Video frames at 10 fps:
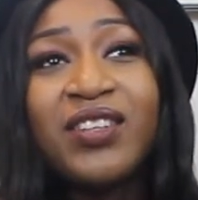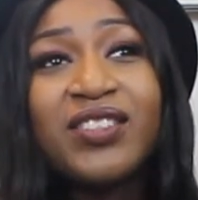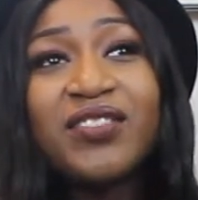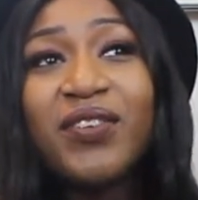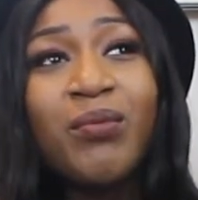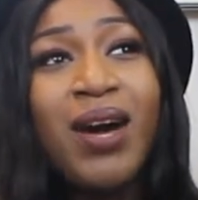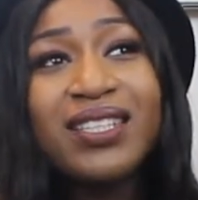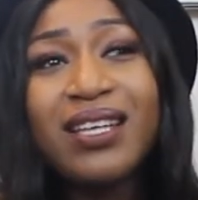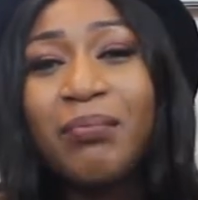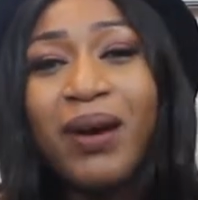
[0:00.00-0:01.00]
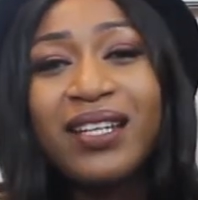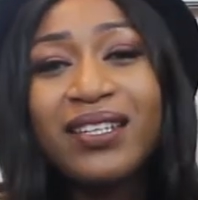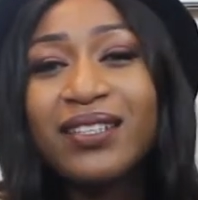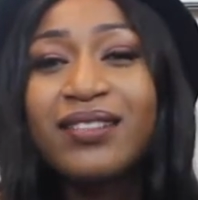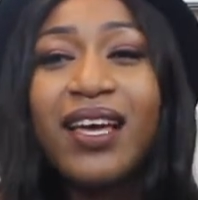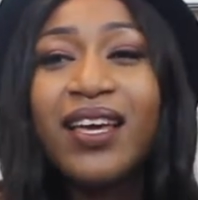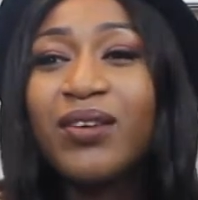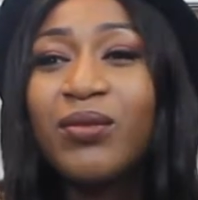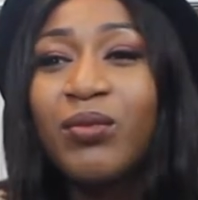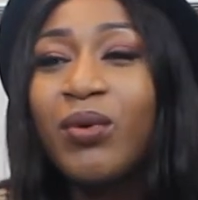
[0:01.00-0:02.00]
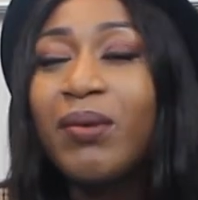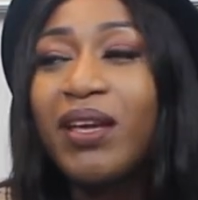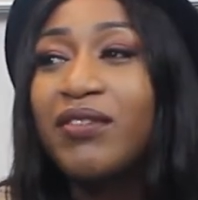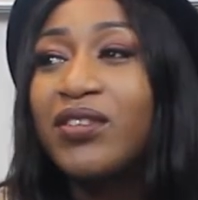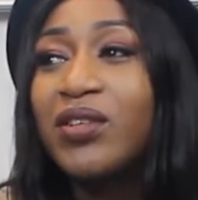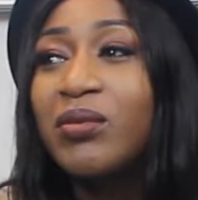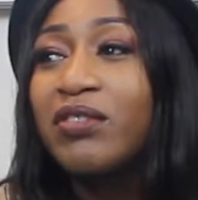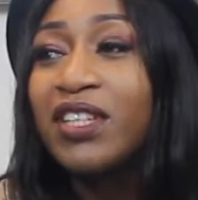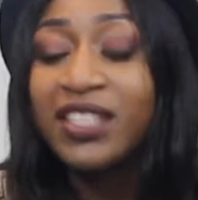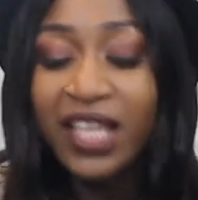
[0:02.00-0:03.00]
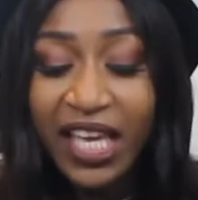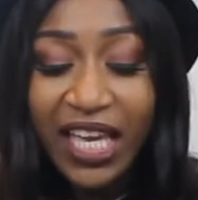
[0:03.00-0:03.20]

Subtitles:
you just think, why did I buy this? Like, what am I even doing with this?